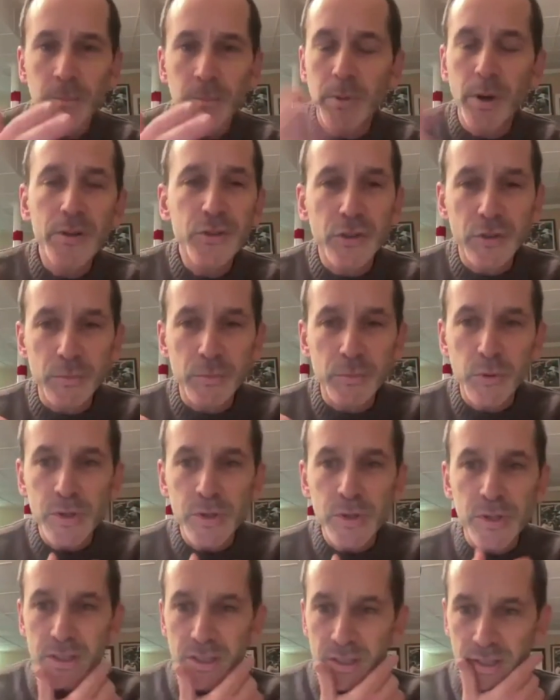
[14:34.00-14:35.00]
a bunch of the
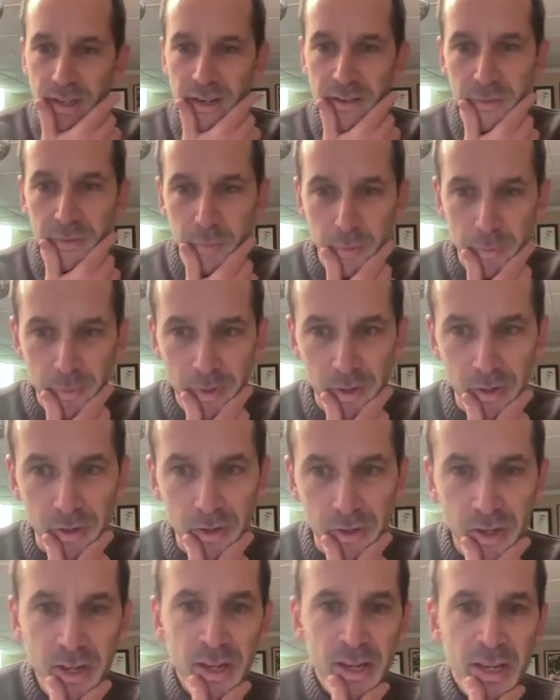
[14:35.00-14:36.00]
prisons that have been
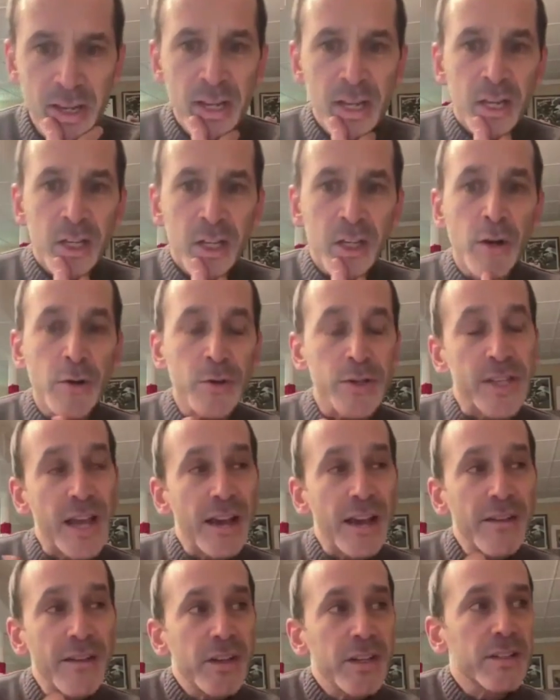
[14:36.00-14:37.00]
built, is
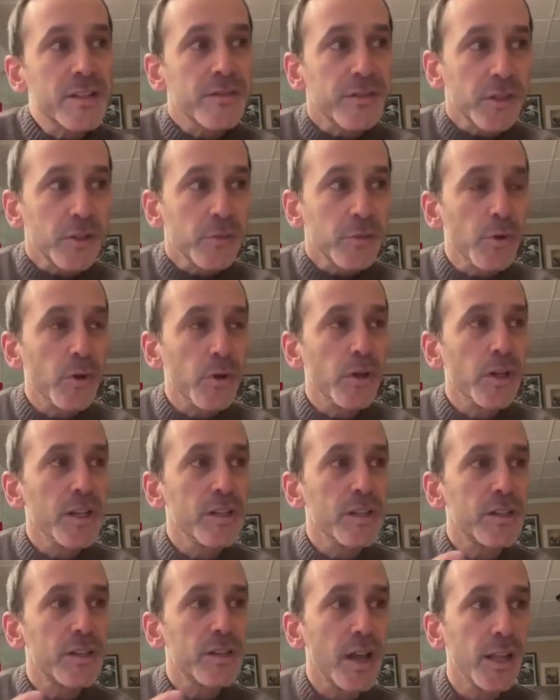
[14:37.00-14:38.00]
evidence of
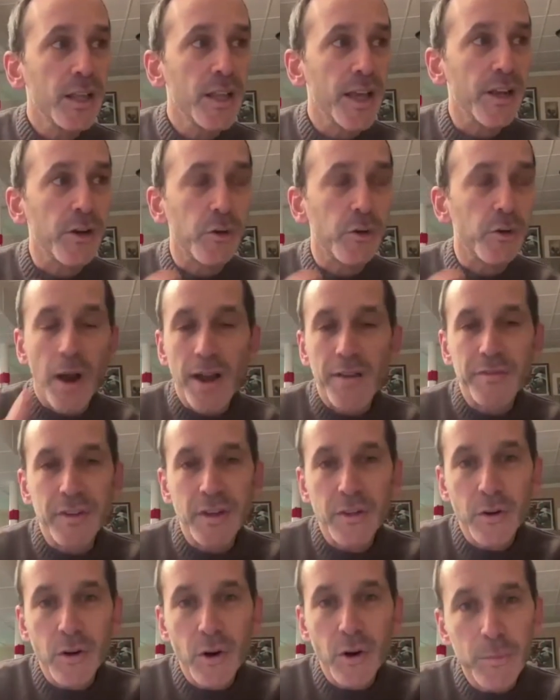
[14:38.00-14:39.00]
communities like
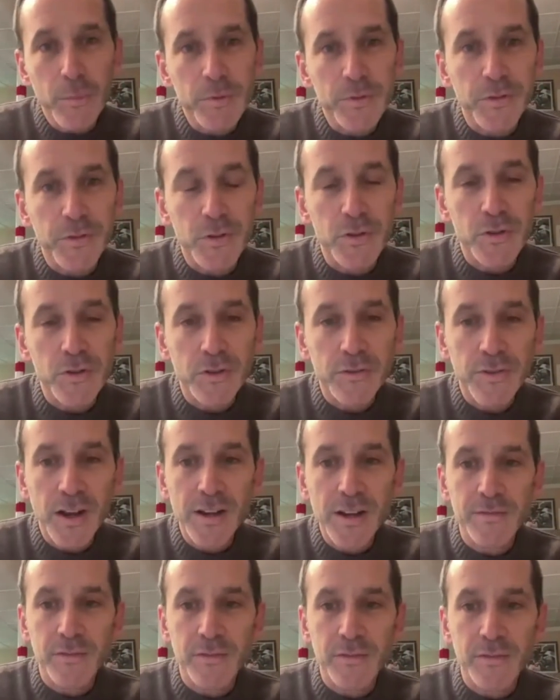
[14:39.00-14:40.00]
grafting their hopes for
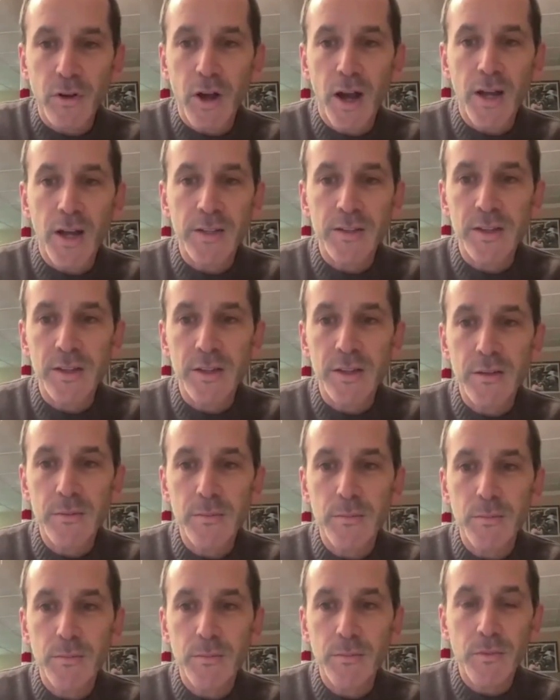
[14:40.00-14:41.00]
survival
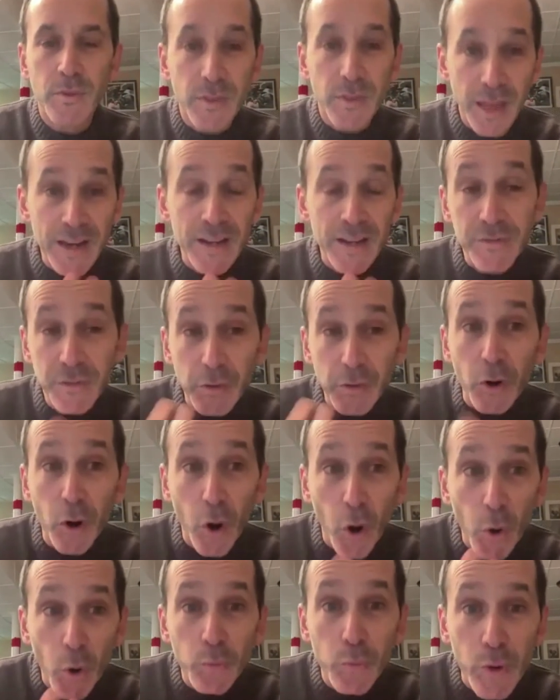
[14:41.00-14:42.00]
onto, that is, for
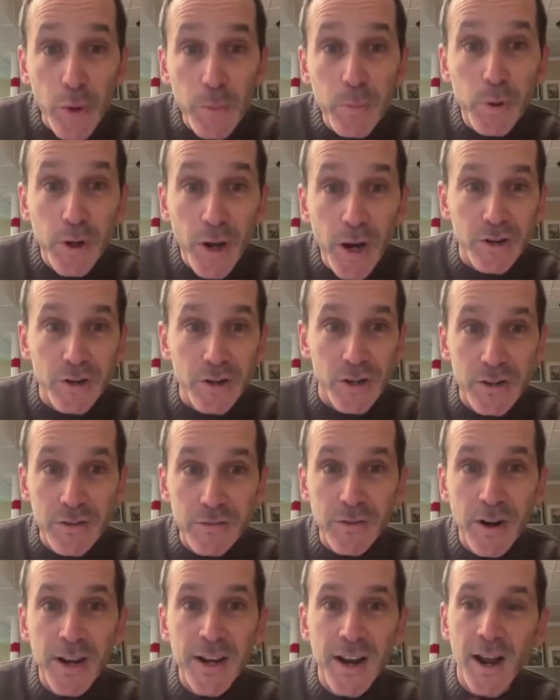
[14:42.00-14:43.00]
their own reproduction,
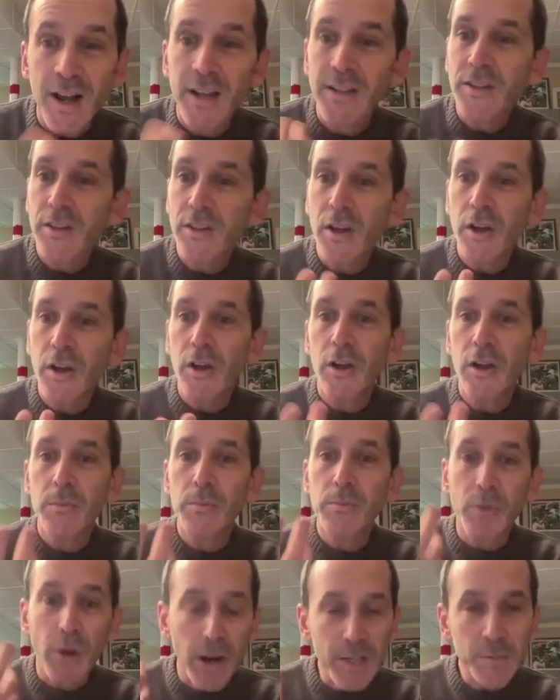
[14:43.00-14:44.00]
right? Onto the
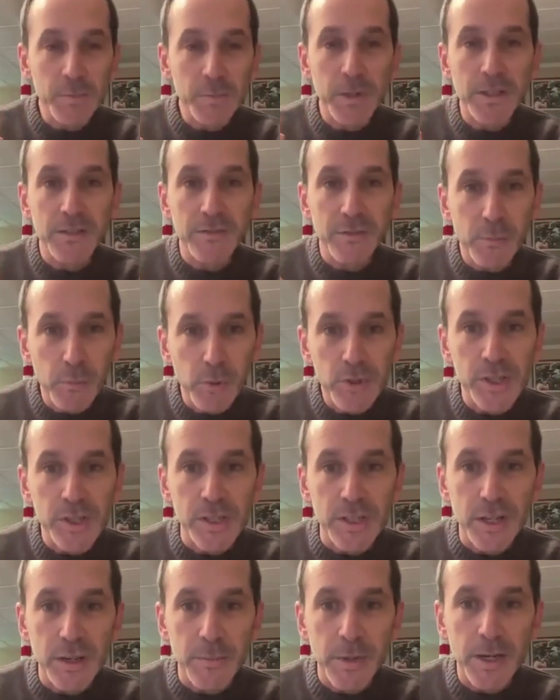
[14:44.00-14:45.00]
prospect of a
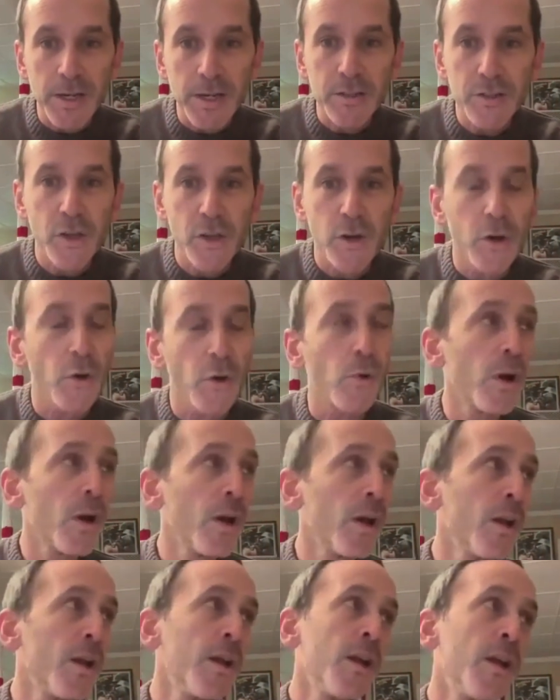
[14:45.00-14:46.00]
prison coming. So
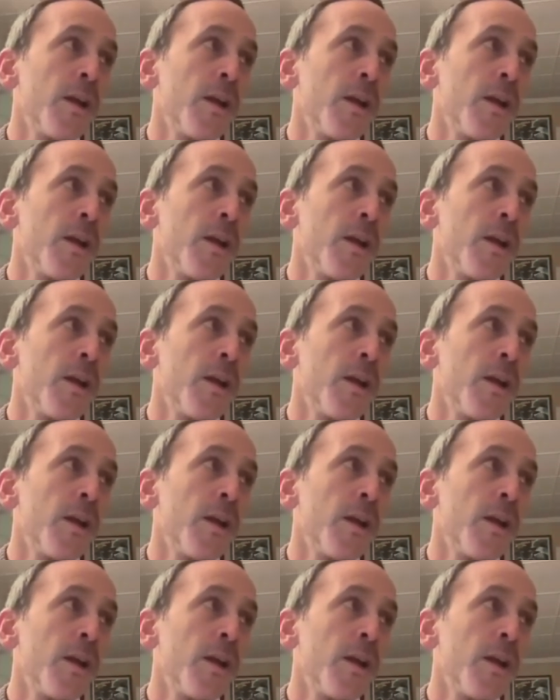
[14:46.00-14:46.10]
